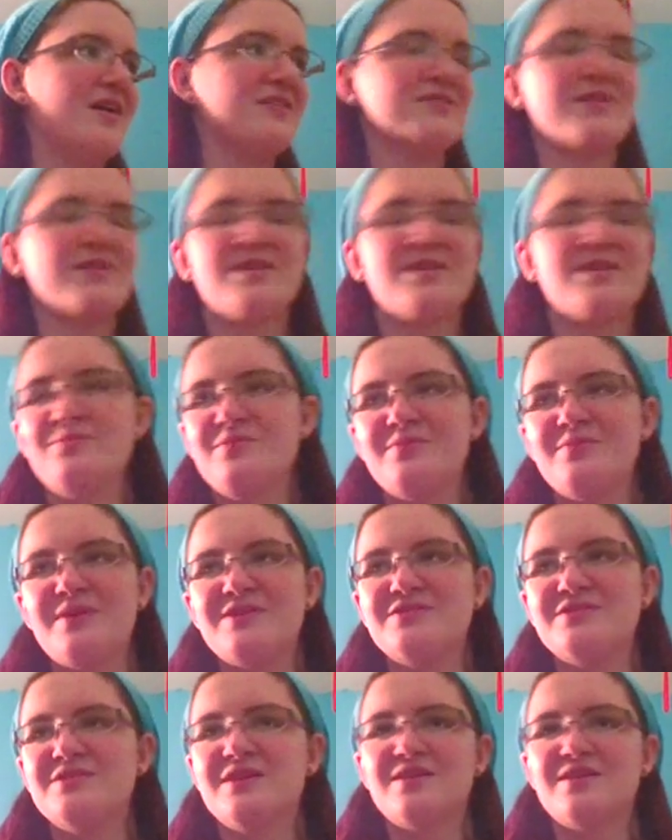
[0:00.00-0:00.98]
I
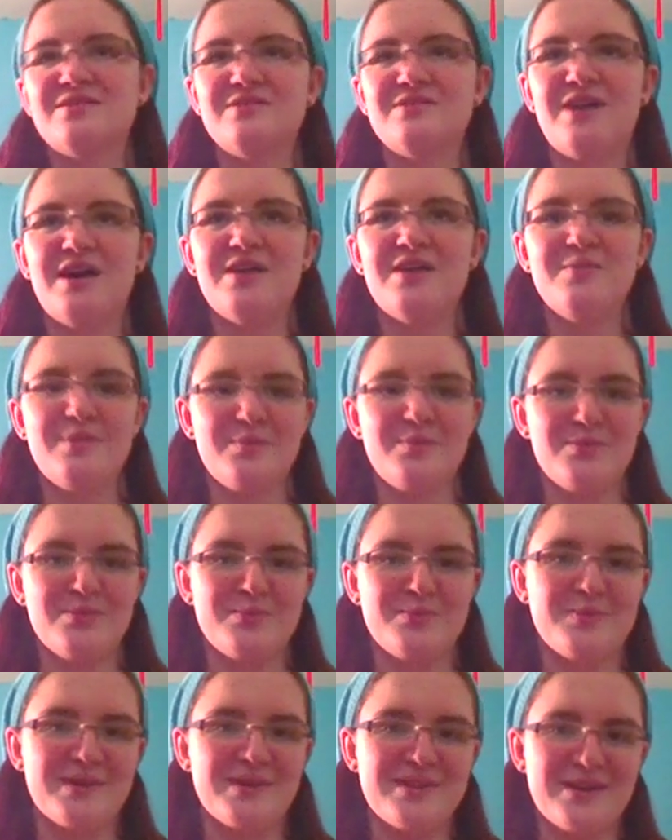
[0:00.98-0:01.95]
imagine, like, a lot of people would
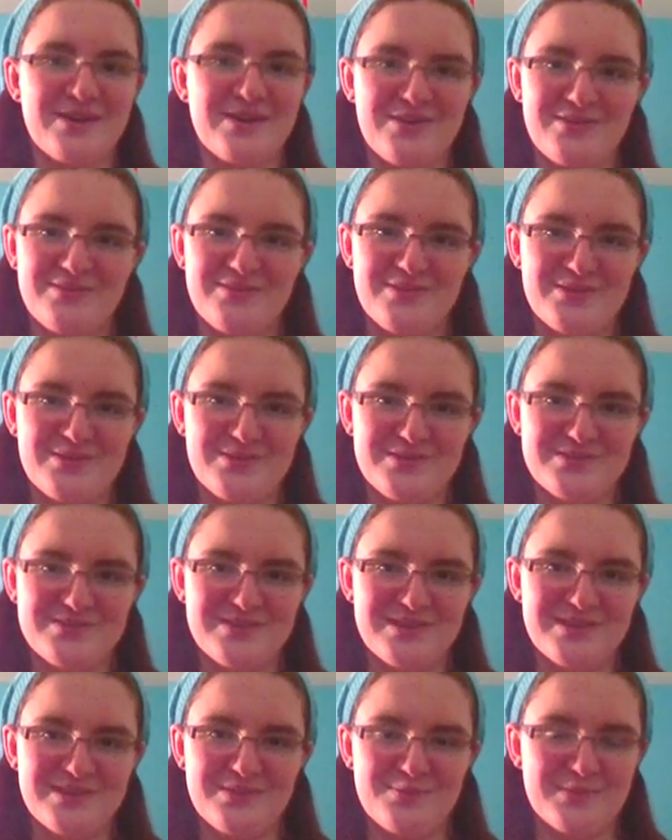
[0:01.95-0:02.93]
be there, even though it's,
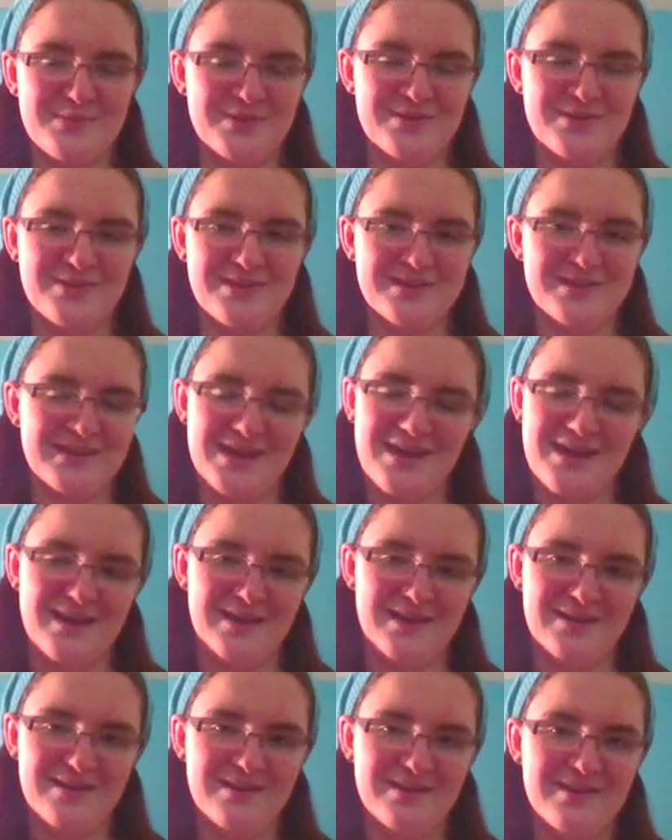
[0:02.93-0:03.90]
like, the middle of the
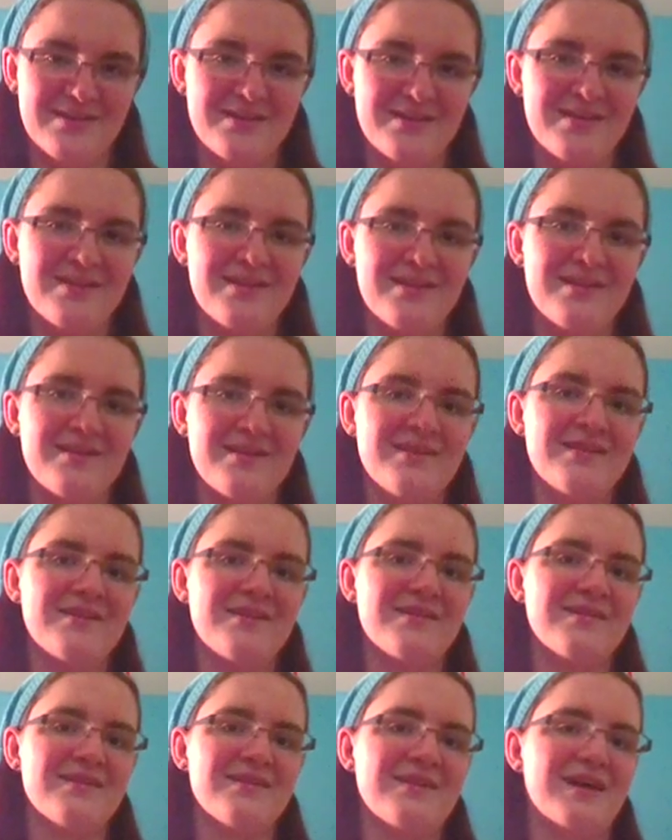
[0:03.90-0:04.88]
day.
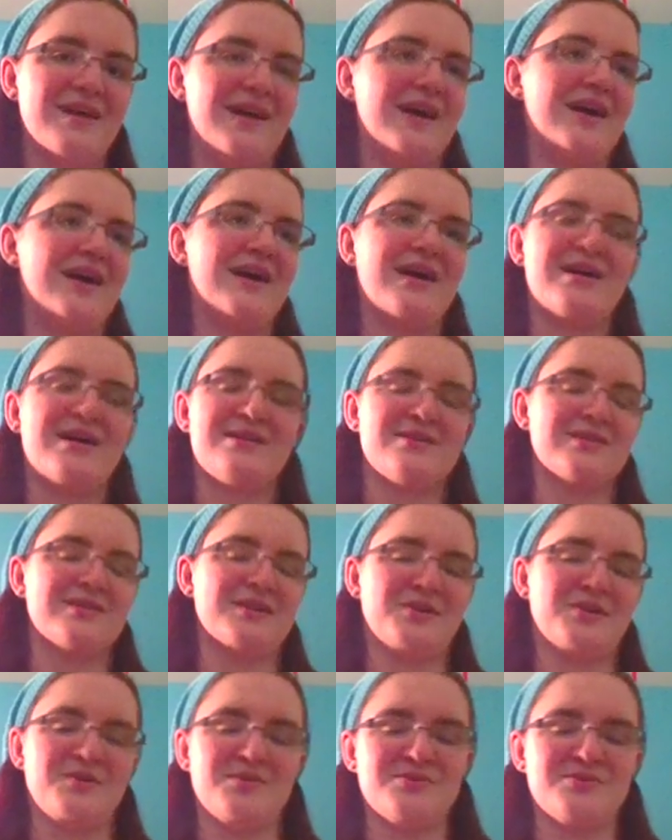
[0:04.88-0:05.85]
Uh, I don't
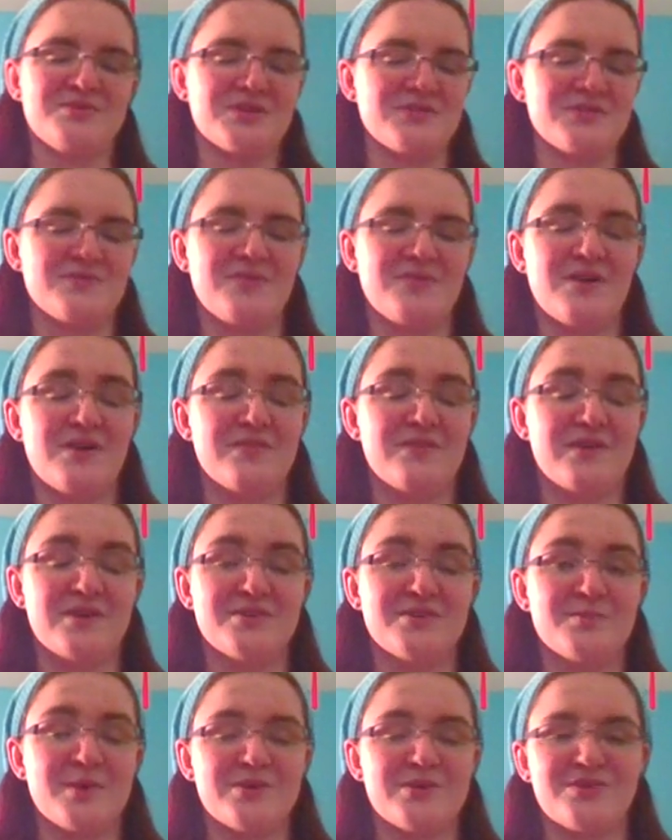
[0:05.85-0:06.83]
know, it was just very, very
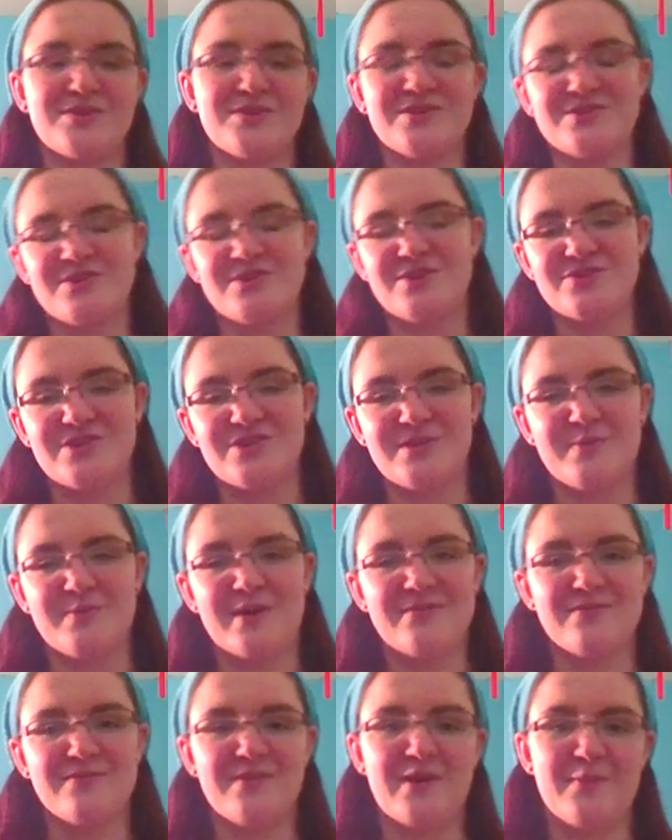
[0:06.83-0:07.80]
surprising, because usually my
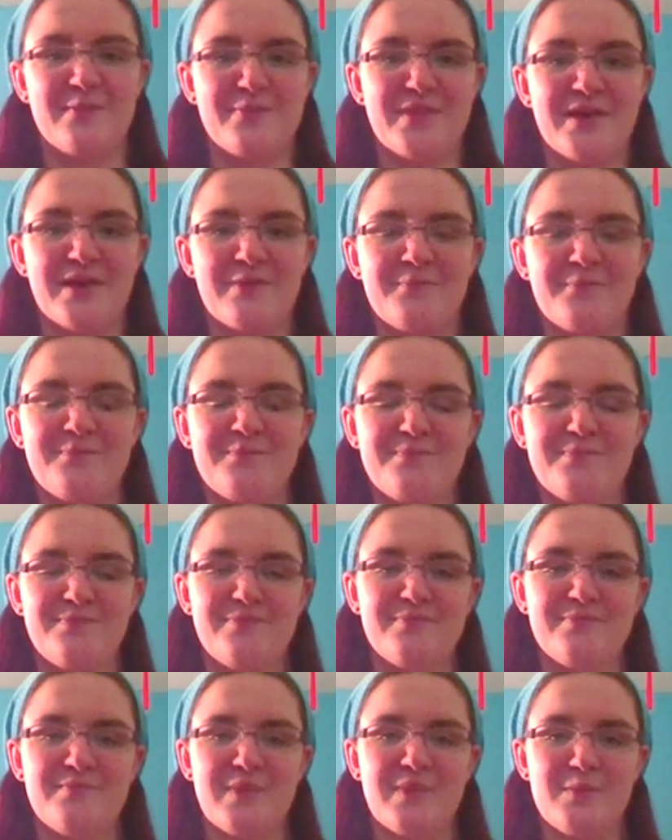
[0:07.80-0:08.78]
fam, like,
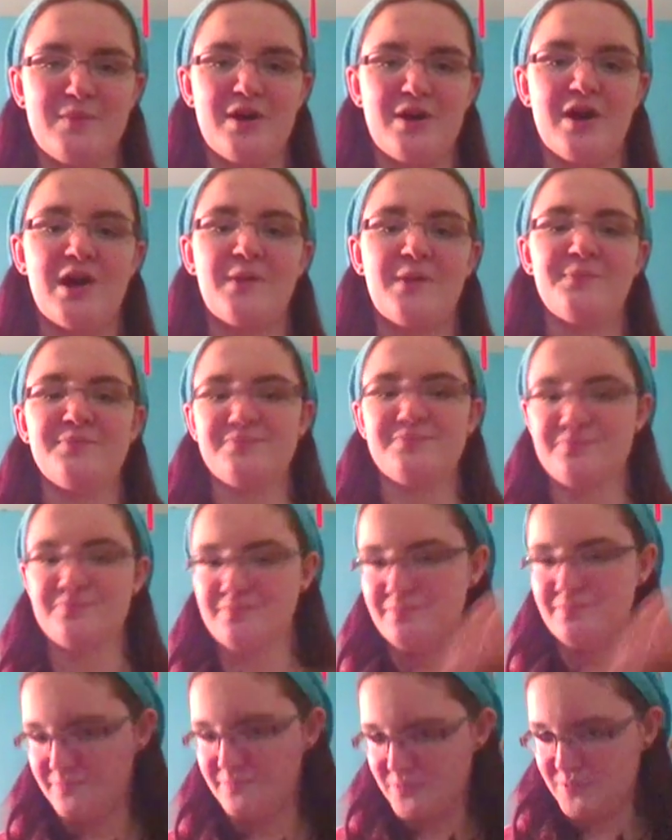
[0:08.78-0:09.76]
my mom,
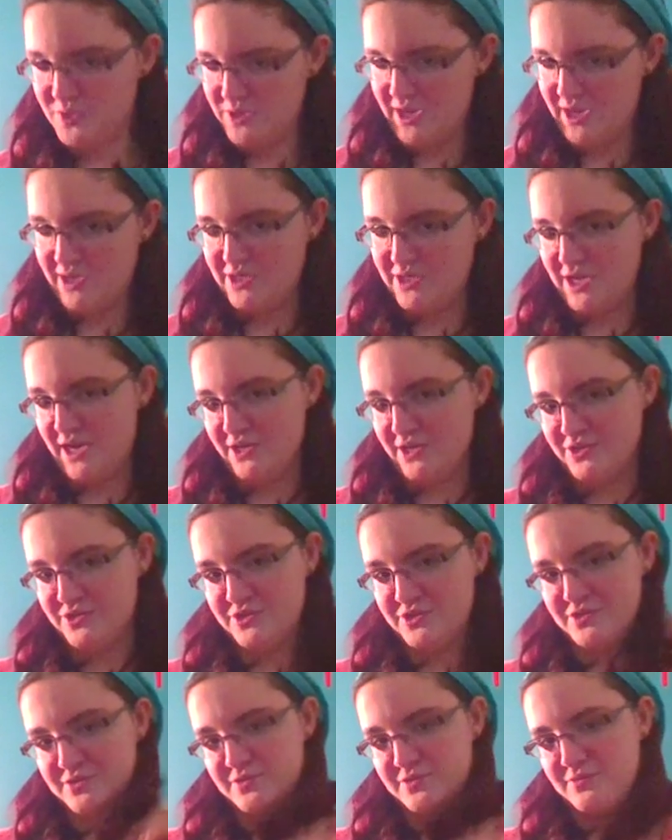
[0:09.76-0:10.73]

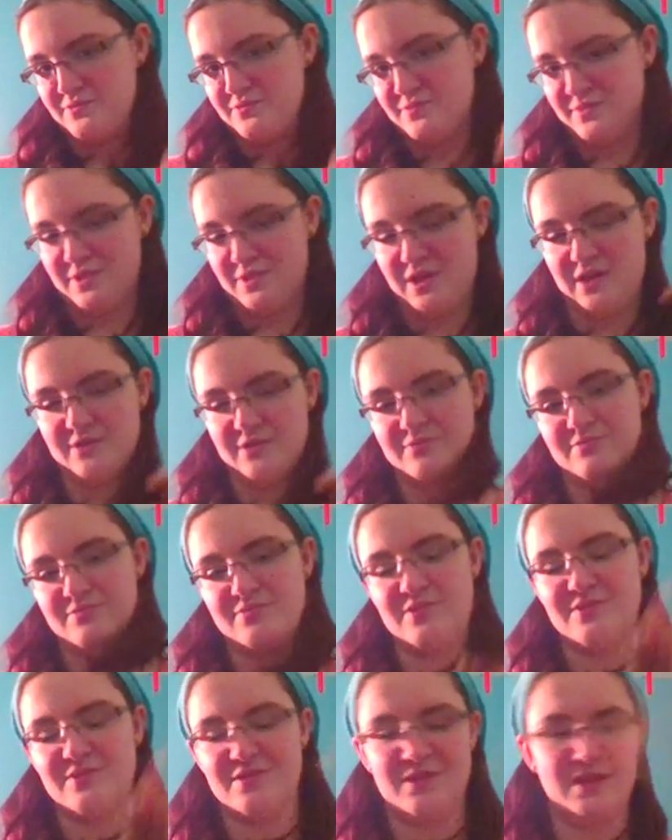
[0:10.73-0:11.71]
Ajax, like
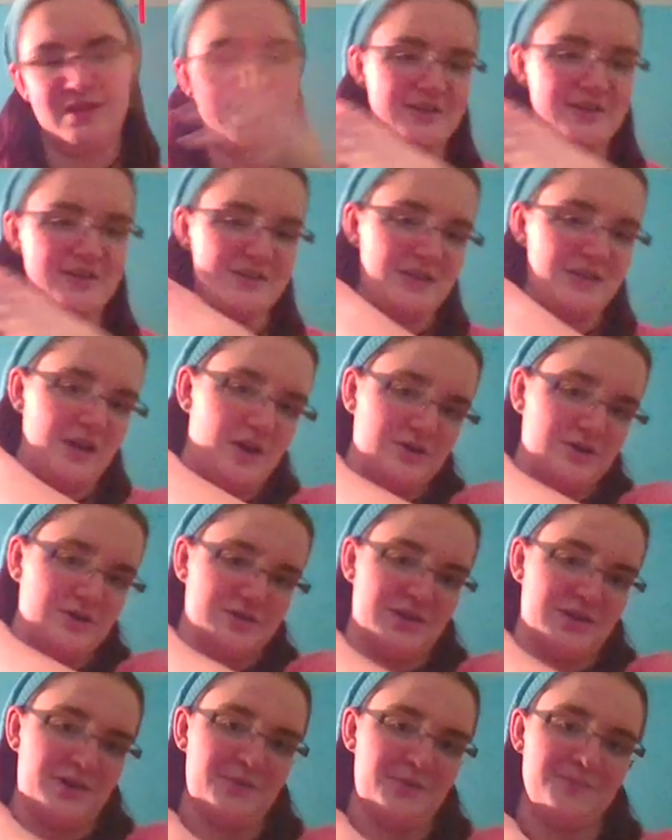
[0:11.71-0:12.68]
in the last year or
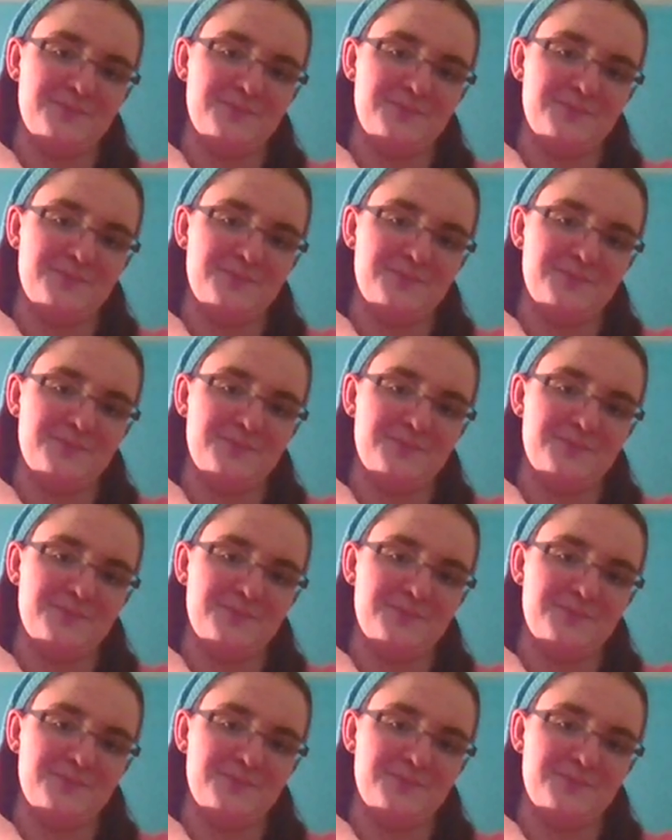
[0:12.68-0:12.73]
so.